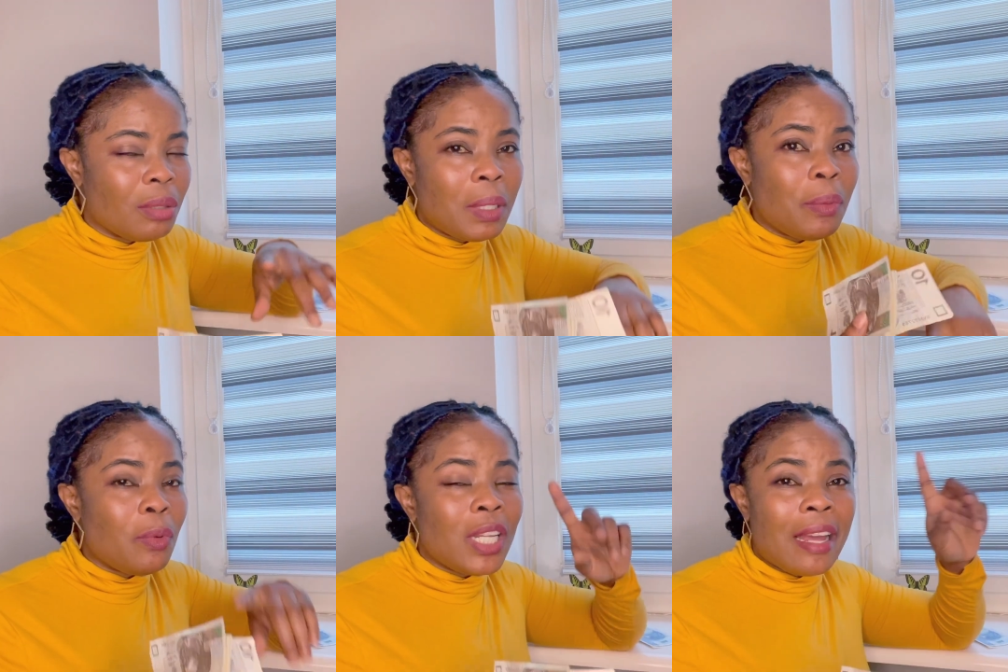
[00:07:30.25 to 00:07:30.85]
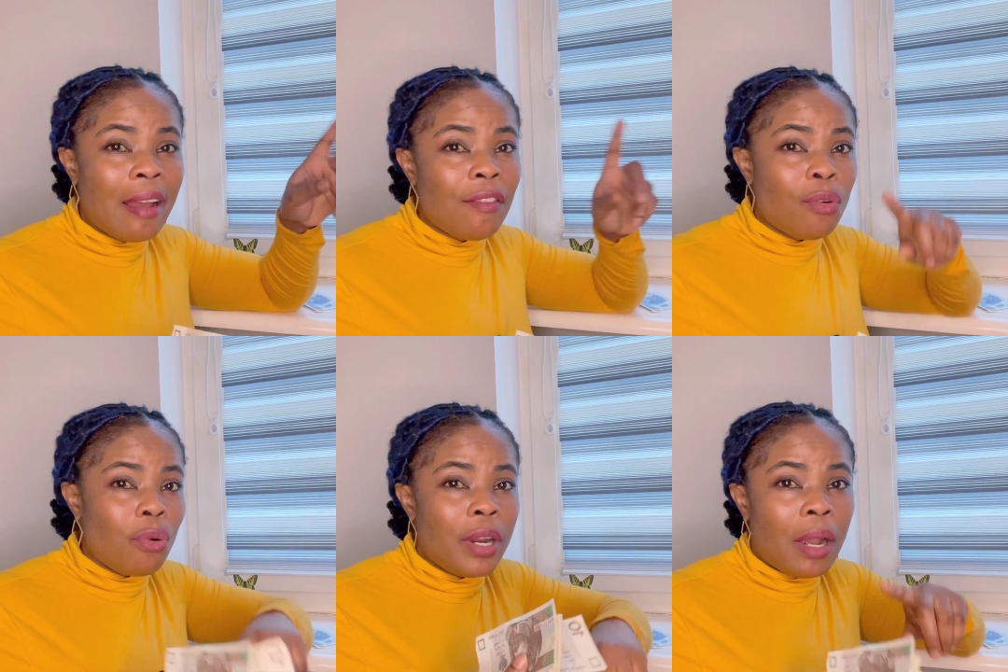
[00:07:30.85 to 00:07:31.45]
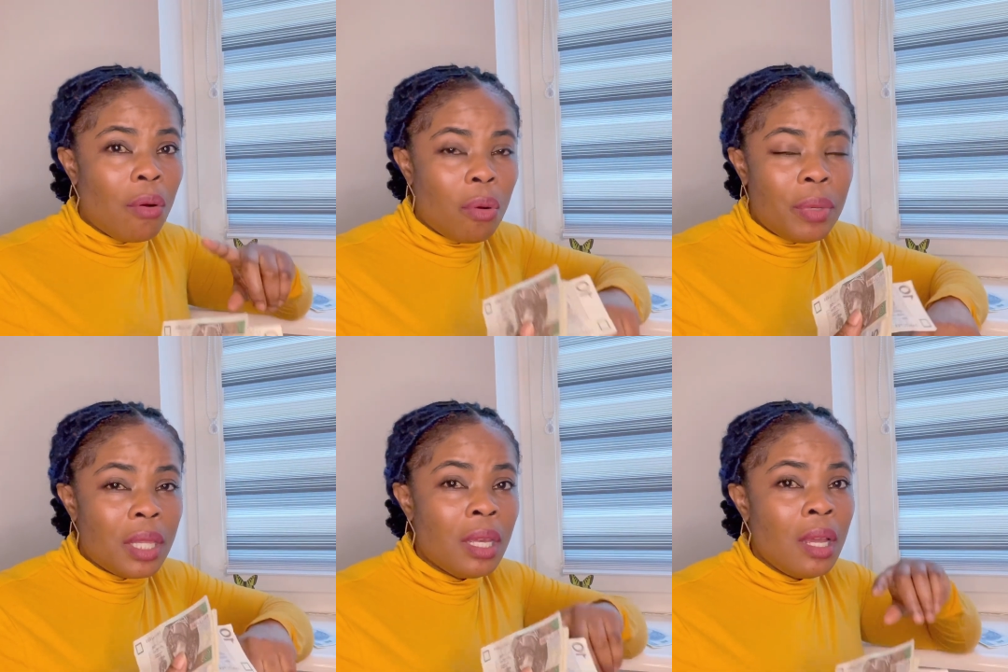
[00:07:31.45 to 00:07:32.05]
Maybe when I have Korea
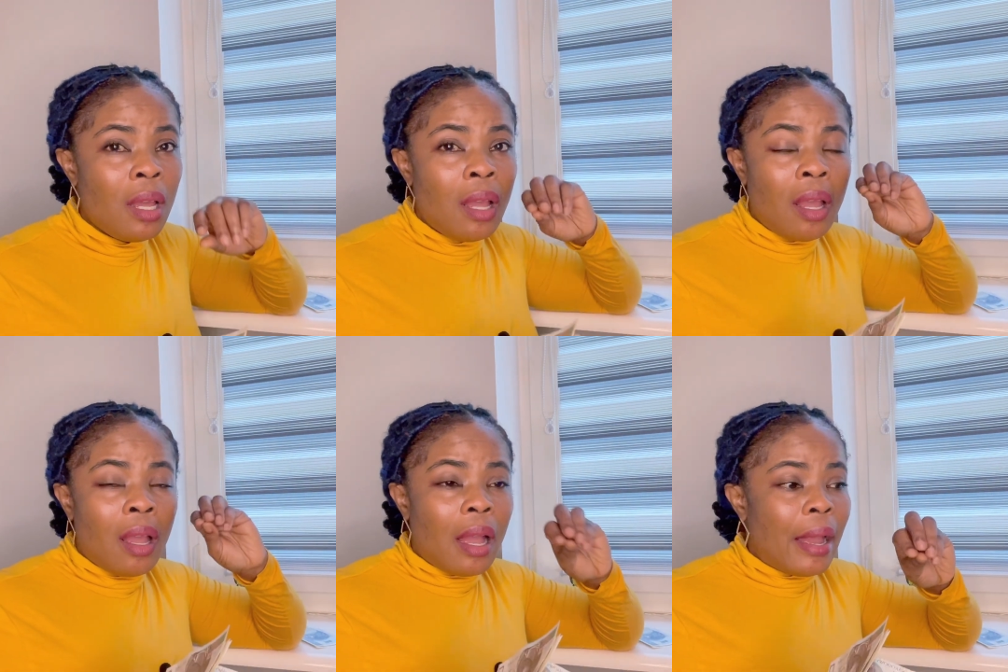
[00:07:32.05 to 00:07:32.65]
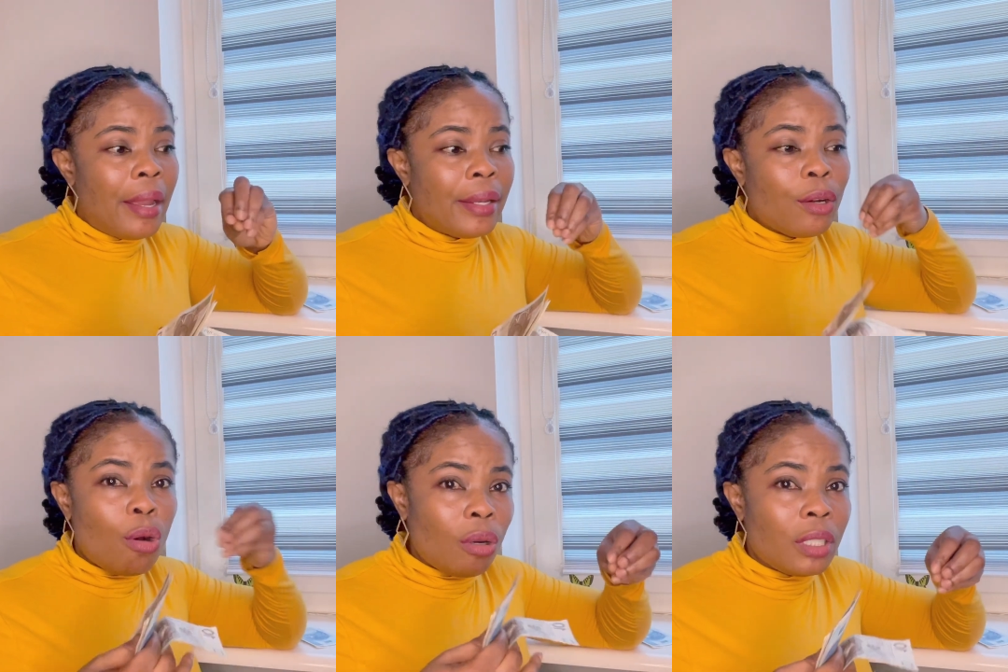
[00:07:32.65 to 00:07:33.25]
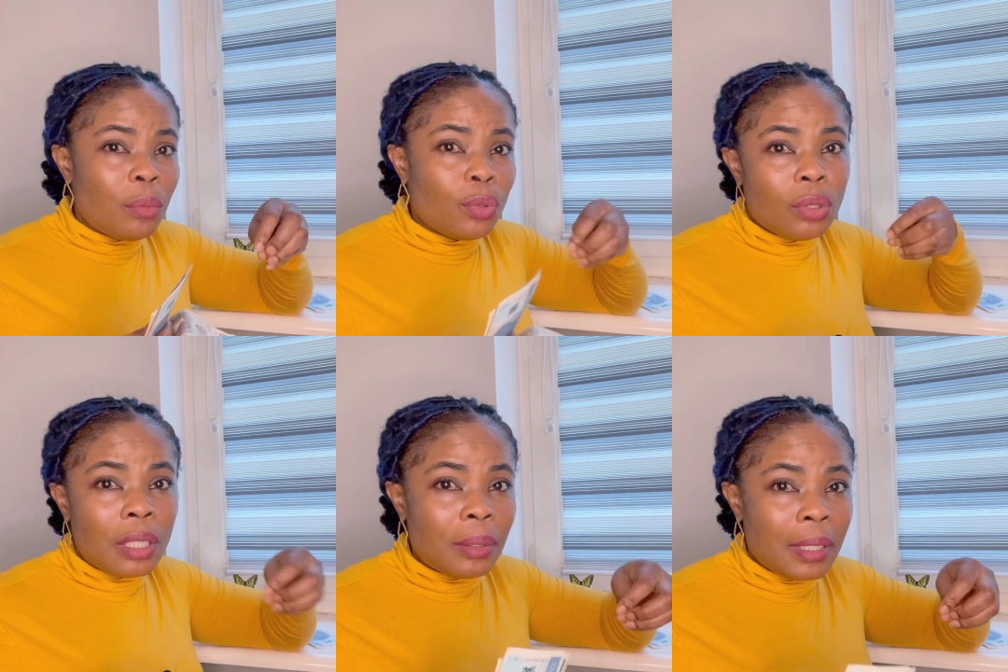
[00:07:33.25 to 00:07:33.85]
coming, I call them to
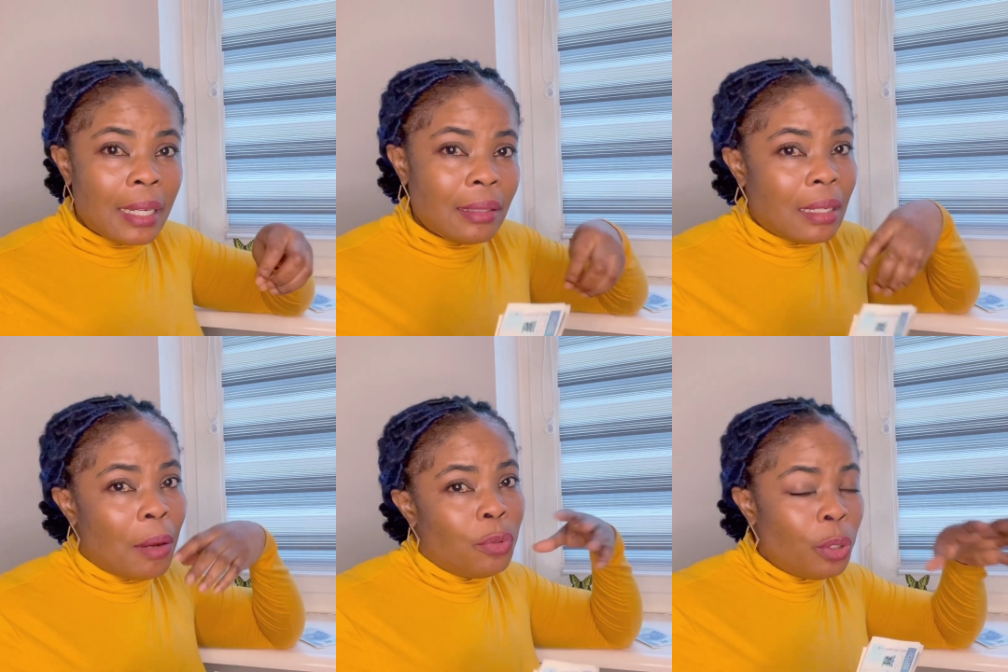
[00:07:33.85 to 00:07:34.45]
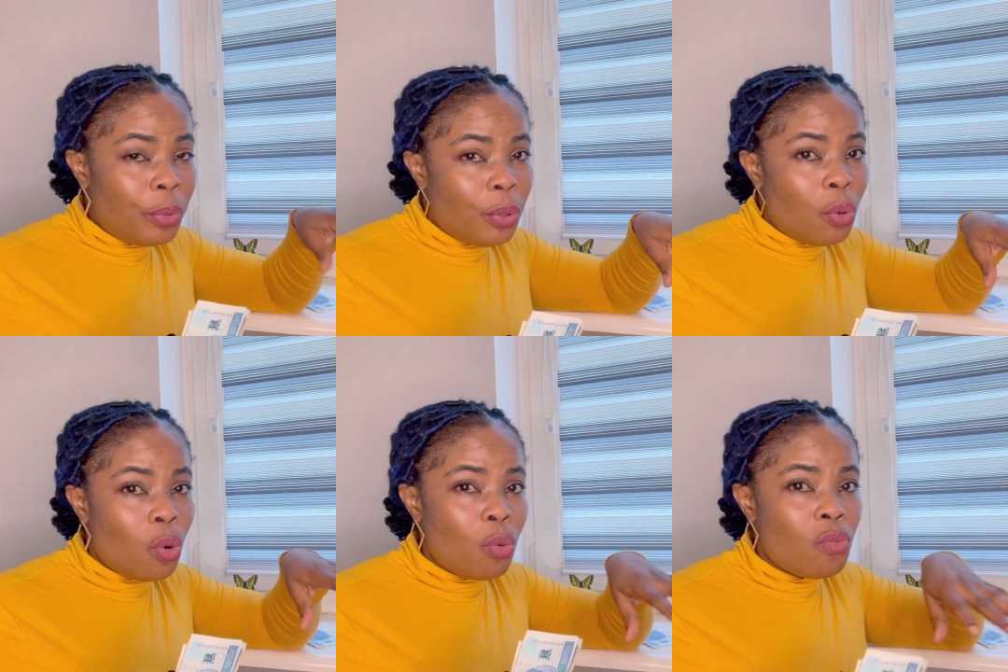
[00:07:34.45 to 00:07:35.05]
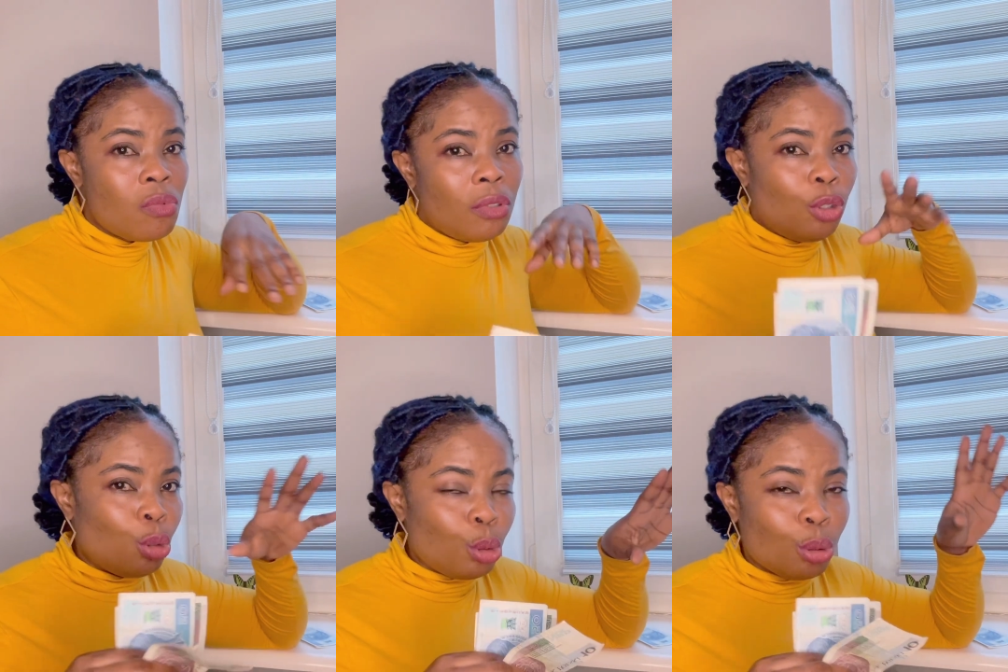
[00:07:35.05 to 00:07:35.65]
tell them that I will not be home,
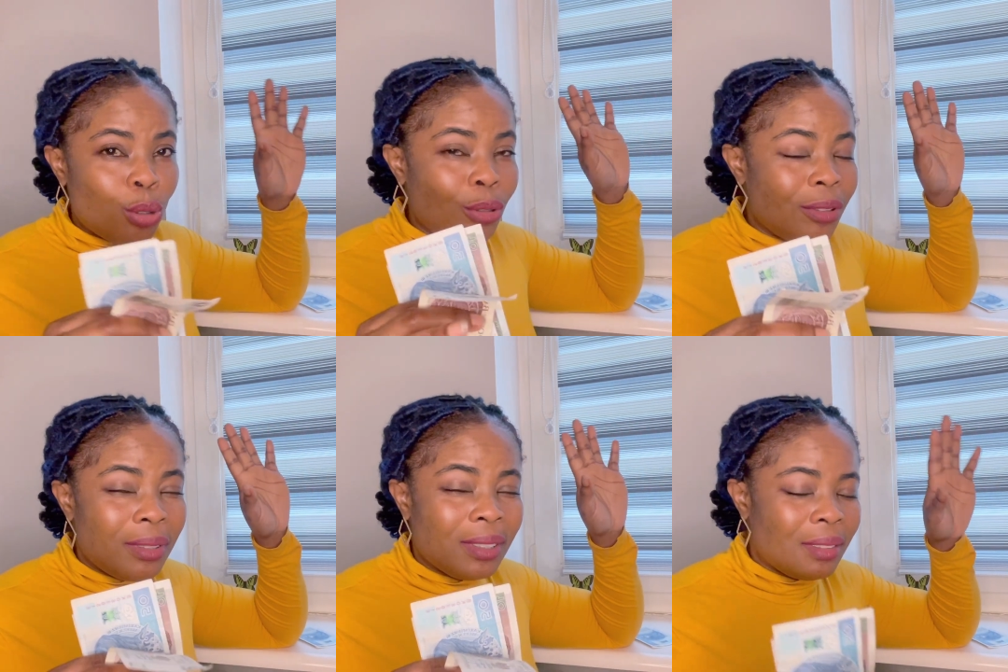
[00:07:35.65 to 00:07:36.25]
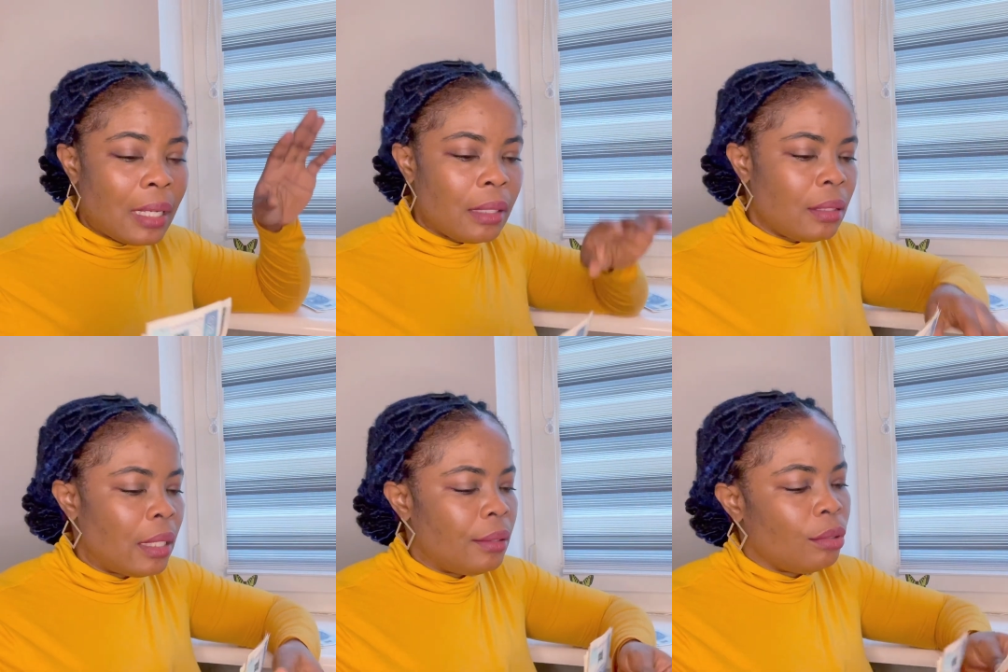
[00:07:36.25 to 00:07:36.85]
throw this, that.